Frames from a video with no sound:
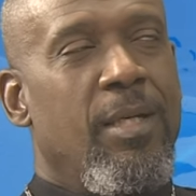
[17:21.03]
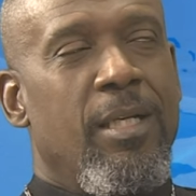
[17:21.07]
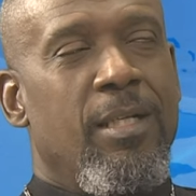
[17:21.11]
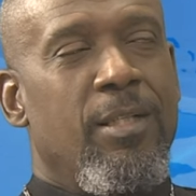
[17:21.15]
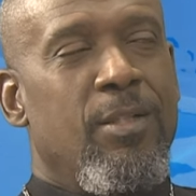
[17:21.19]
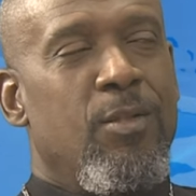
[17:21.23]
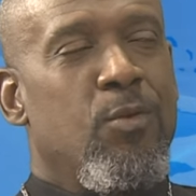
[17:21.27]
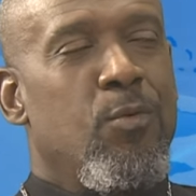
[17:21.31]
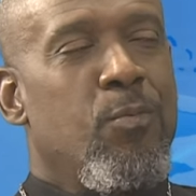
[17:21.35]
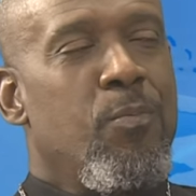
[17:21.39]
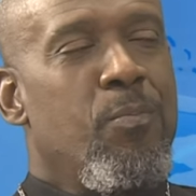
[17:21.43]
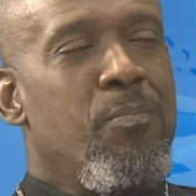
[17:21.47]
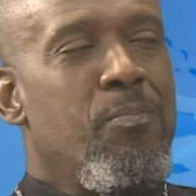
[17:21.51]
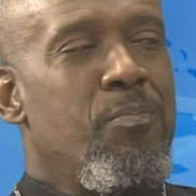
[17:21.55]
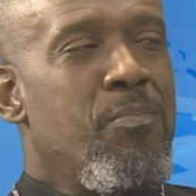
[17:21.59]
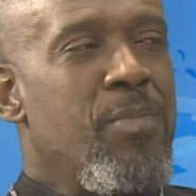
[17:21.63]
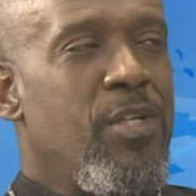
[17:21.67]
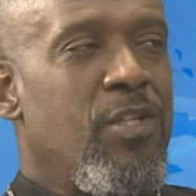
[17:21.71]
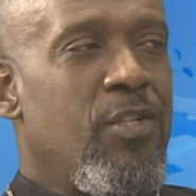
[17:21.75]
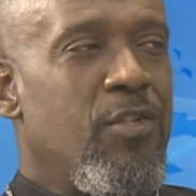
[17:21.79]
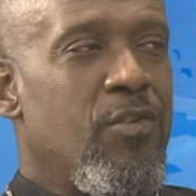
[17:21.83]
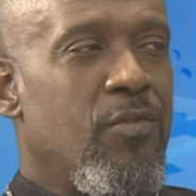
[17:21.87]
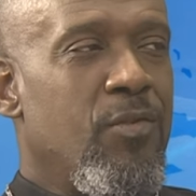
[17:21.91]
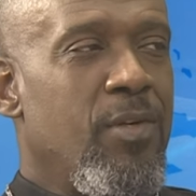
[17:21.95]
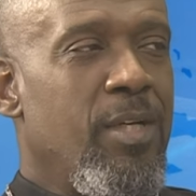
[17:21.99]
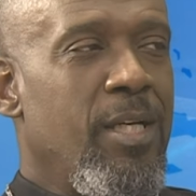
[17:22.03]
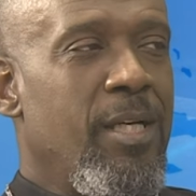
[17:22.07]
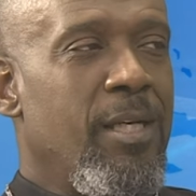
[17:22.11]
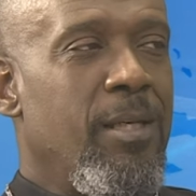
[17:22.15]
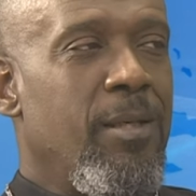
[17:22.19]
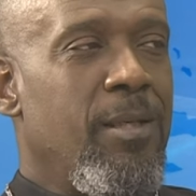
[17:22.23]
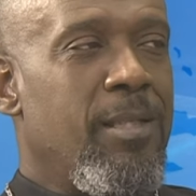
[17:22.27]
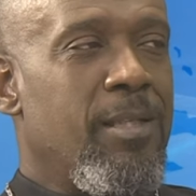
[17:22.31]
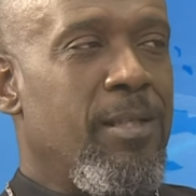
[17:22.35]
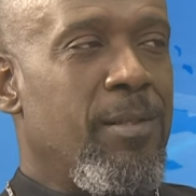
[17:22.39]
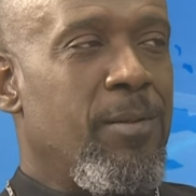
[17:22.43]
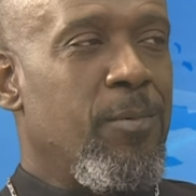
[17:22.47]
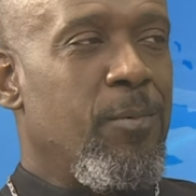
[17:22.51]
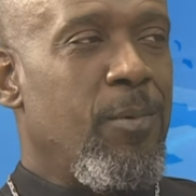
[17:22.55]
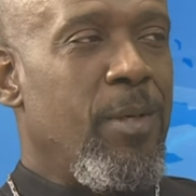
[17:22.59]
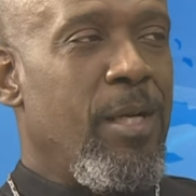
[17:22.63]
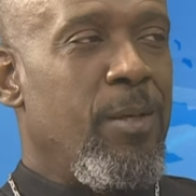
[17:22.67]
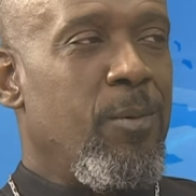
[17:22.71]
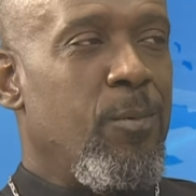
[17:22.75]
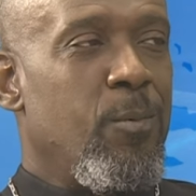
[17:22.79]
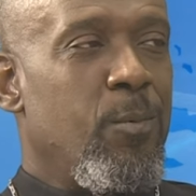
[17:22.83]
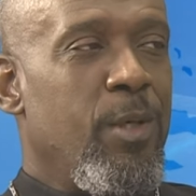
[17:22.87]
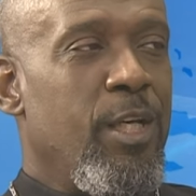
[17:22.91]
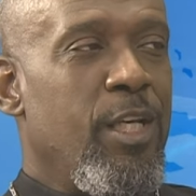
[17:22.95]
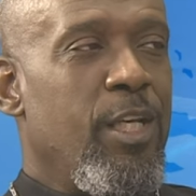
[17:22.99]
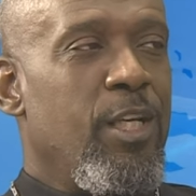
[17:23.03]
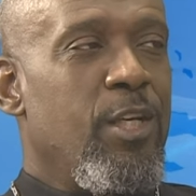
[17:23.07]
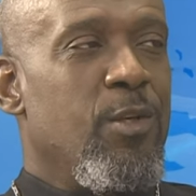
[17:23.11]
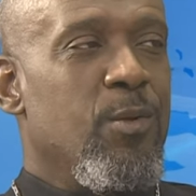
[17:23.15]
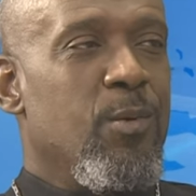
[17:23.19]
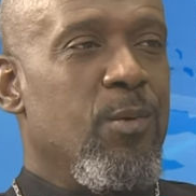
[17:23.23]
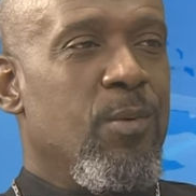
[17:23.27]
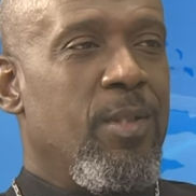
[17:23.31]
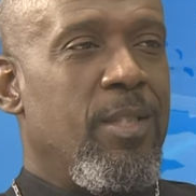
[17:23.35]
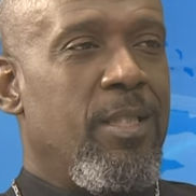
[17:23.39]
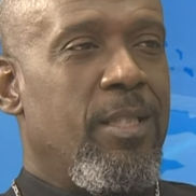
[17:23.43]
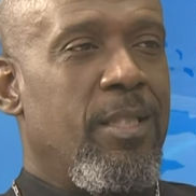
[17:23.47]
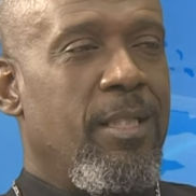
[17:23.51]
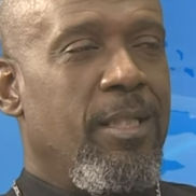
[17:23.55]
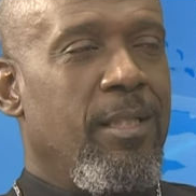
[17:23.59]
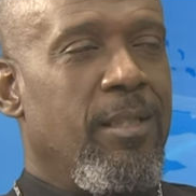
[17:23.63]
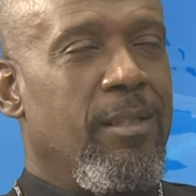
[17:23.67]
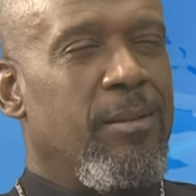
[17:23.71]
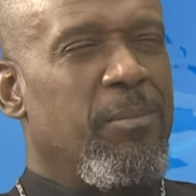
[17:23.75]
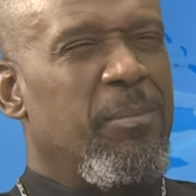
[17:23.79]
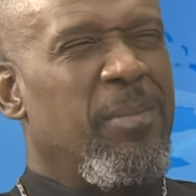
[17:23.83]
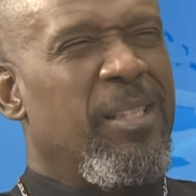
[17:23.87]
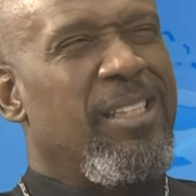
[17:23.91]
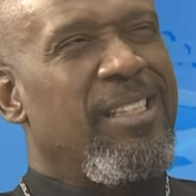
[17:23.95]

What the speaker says: so there's no mystery into when we use seals.